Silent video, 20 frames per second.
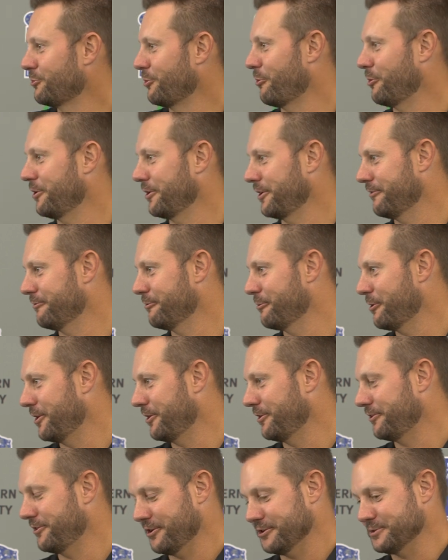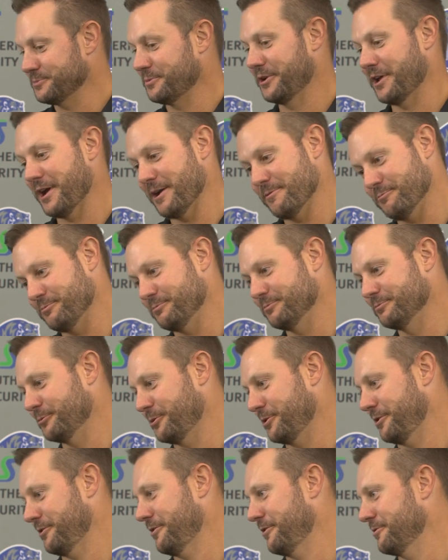Don't want to give away our tells, but I'm
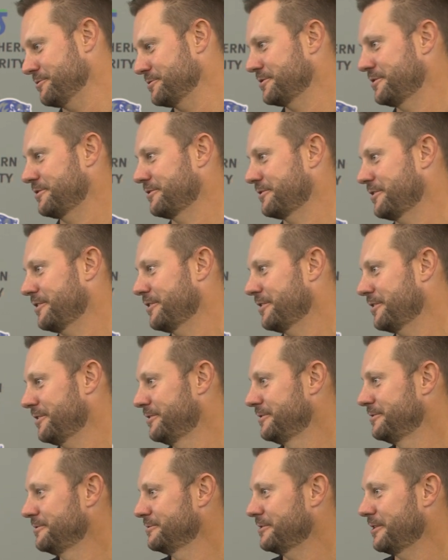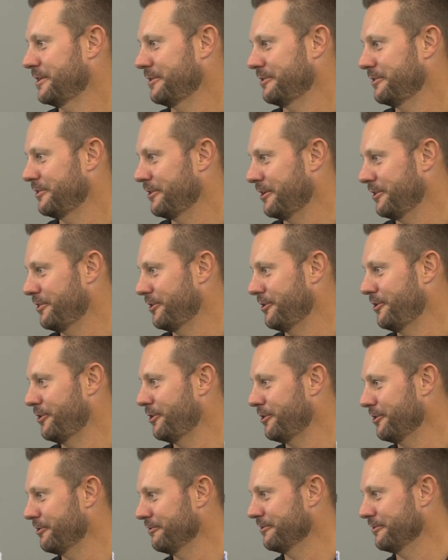one of those that the
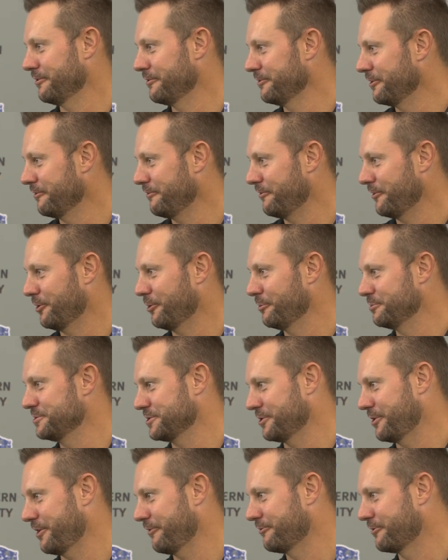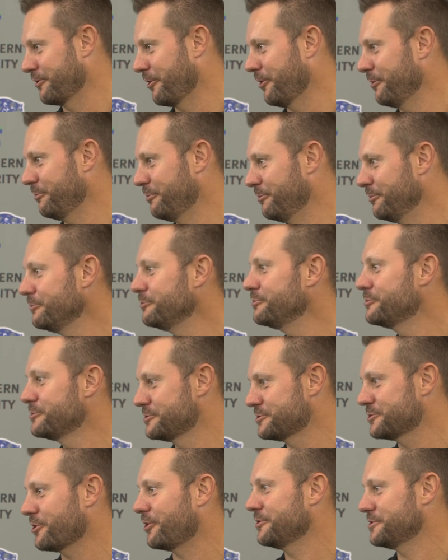nerd of the film. So I've gone
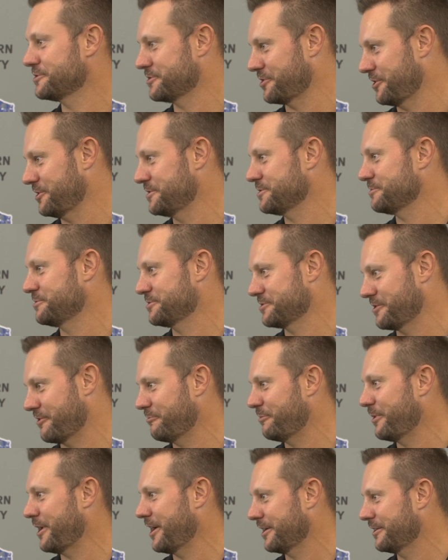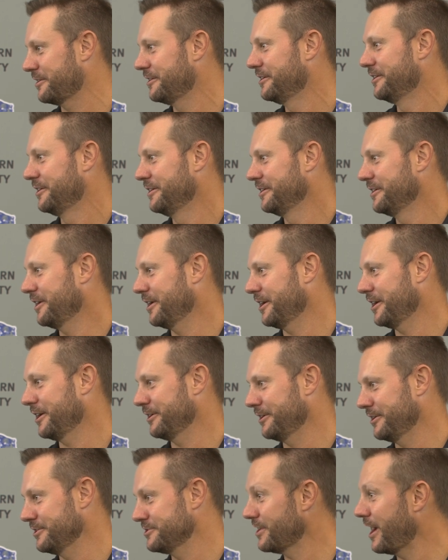starting to study some stuff back.
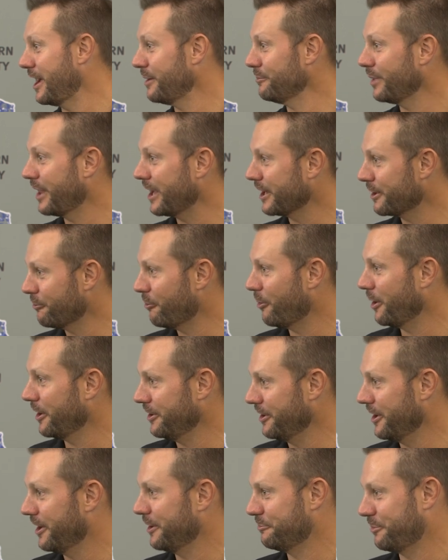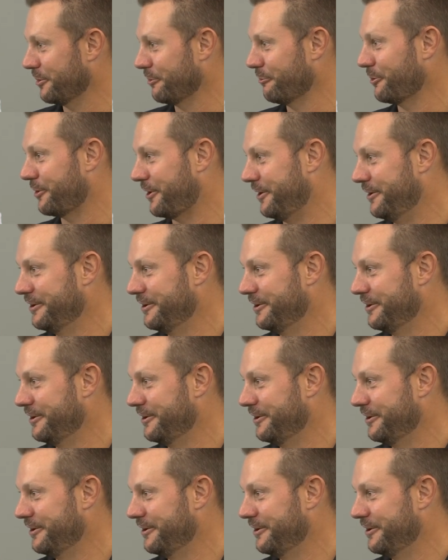It's not in black and white yet, but